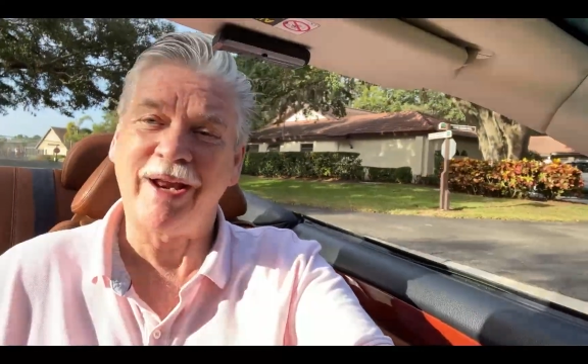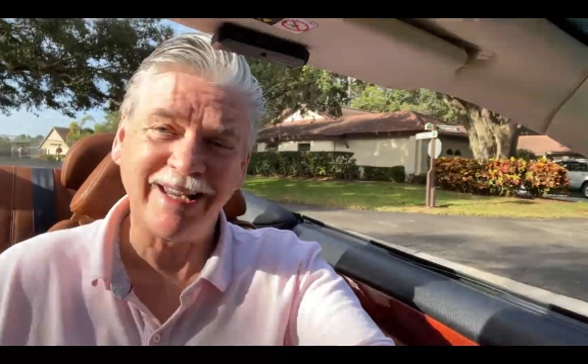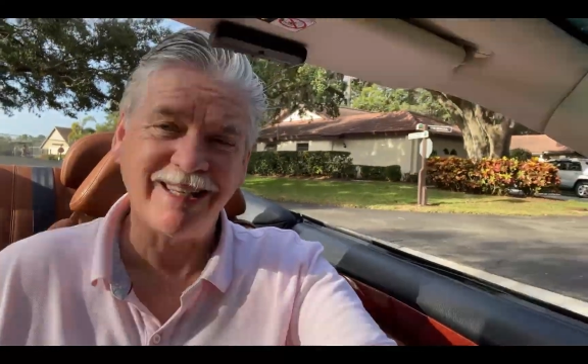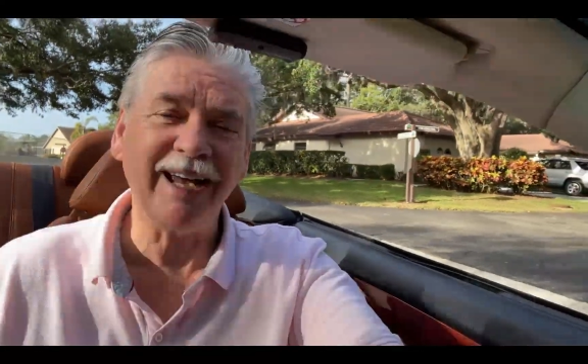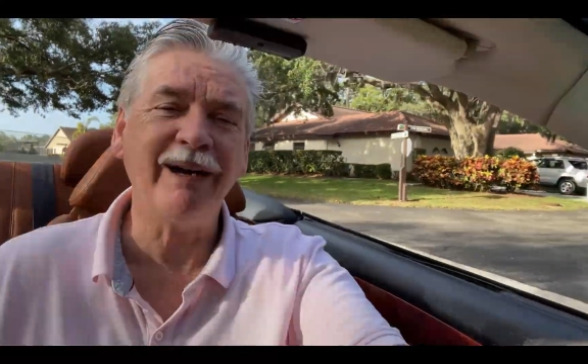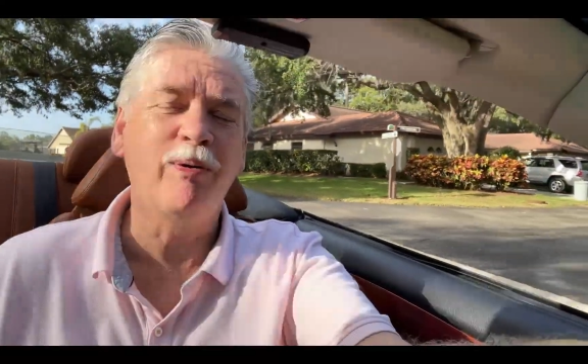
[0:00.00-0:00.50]
he
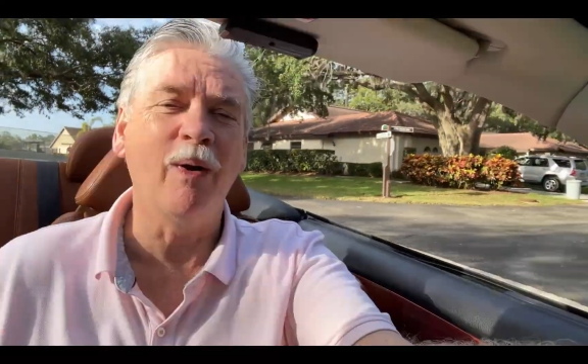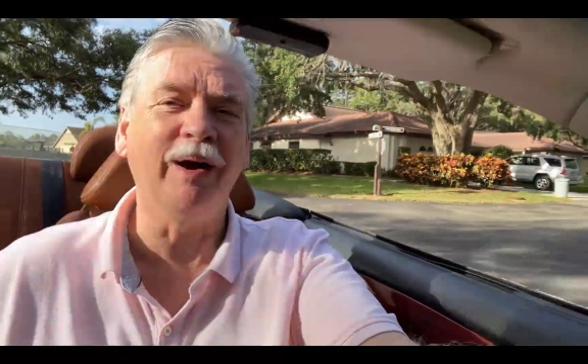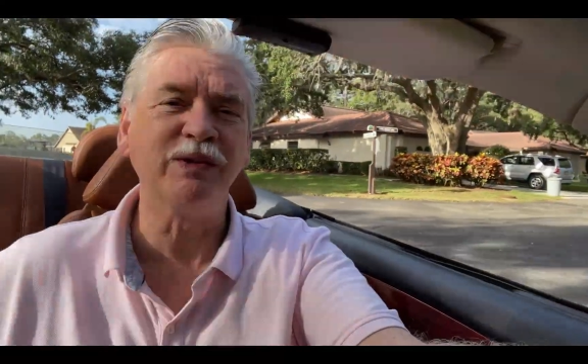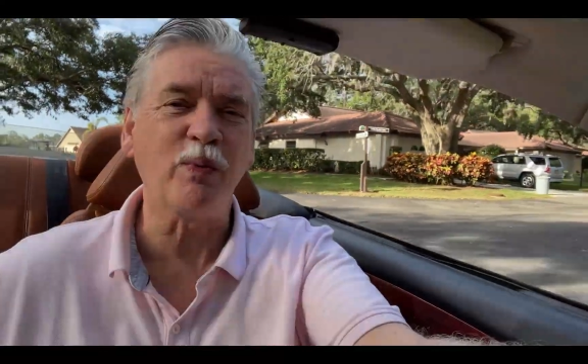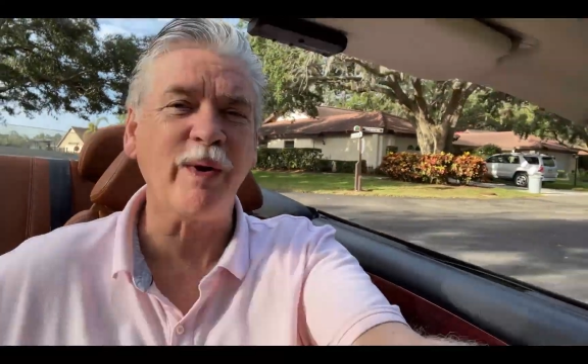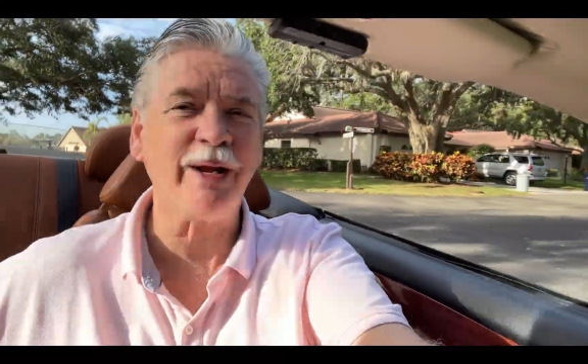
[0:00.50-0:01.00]
did
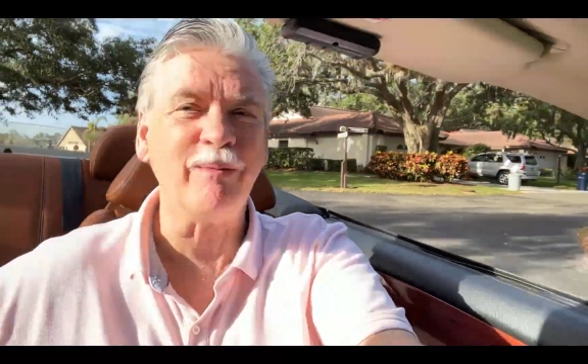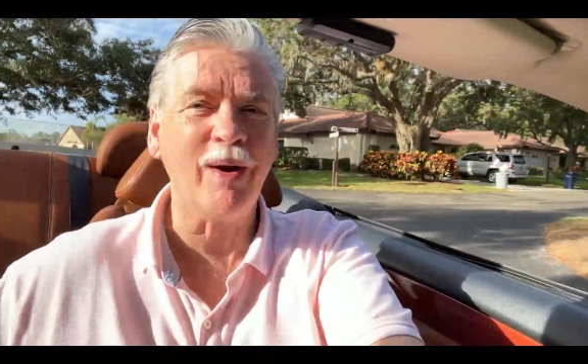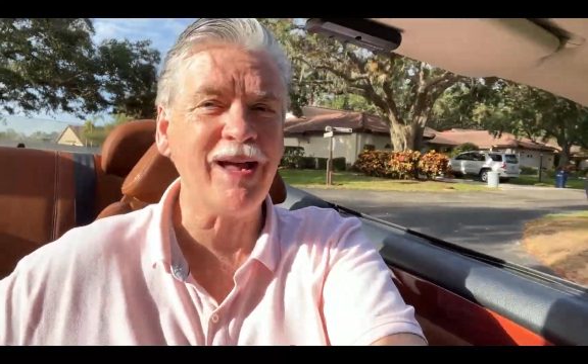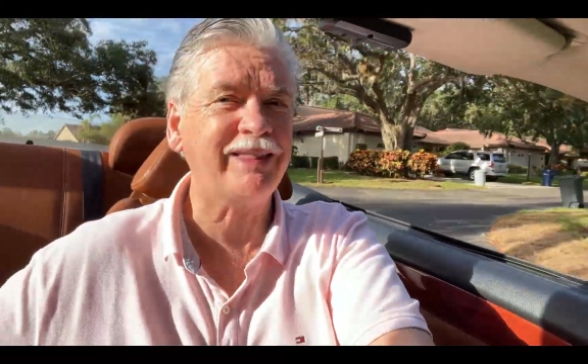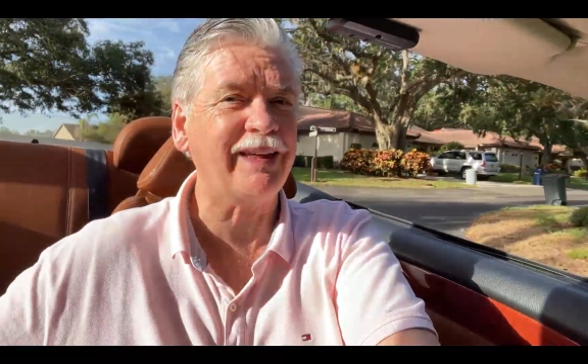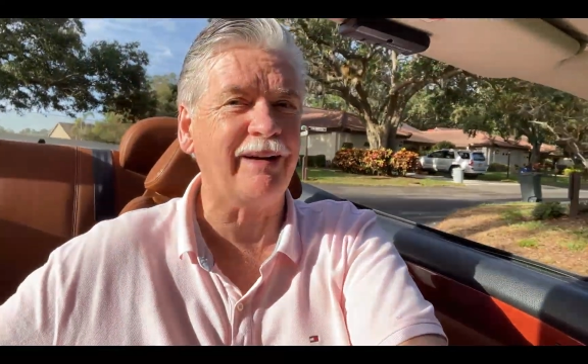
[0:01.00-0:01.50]
was when he
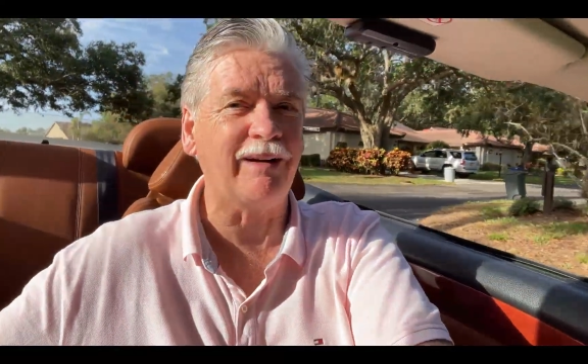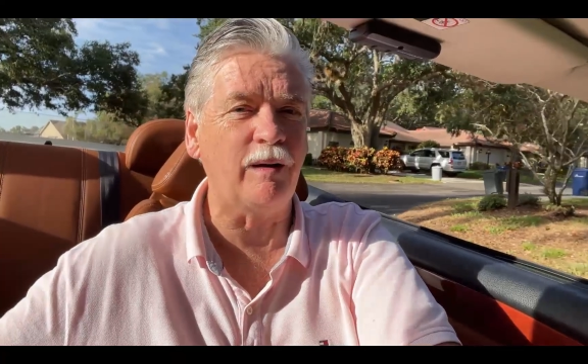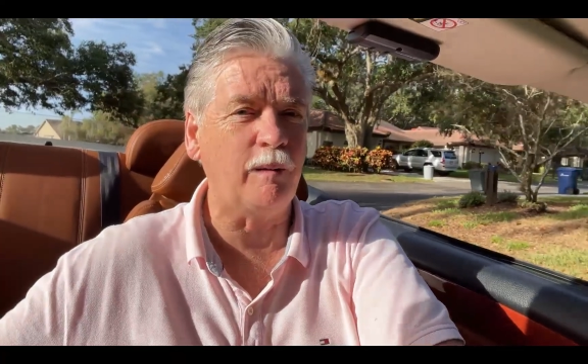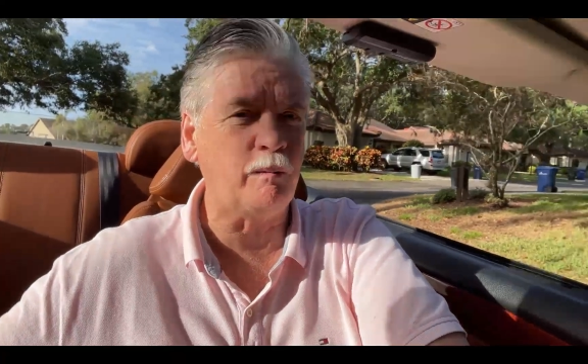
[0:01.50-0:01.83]
went there,